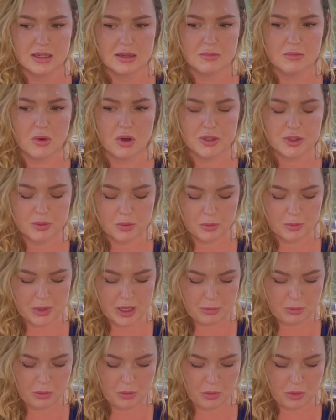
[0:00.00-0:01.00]
Multiple
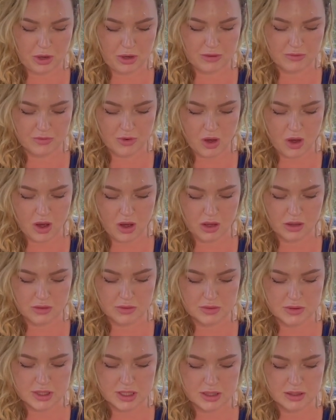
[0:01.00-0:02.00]
people were
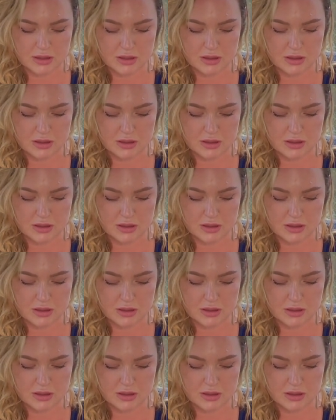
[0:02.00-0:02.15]
involved.